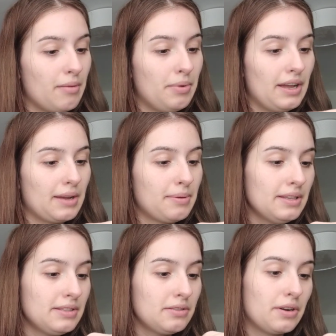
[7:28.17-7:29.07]
a black
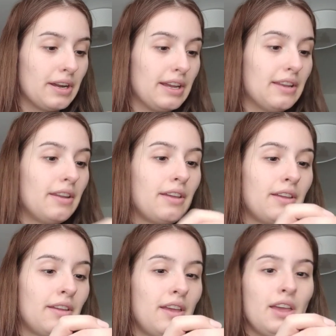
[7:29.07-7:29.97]
pencil crayon,
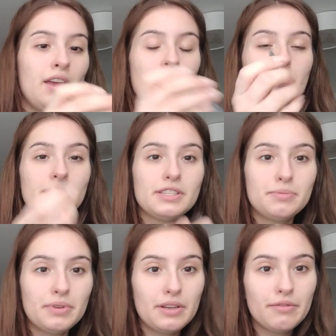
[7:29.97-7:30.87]
which has
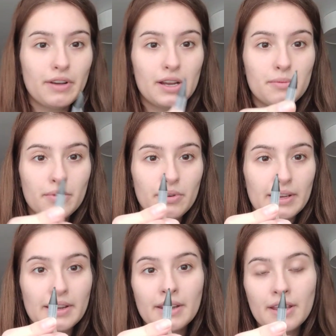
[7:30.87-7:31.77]
a pretty fine point.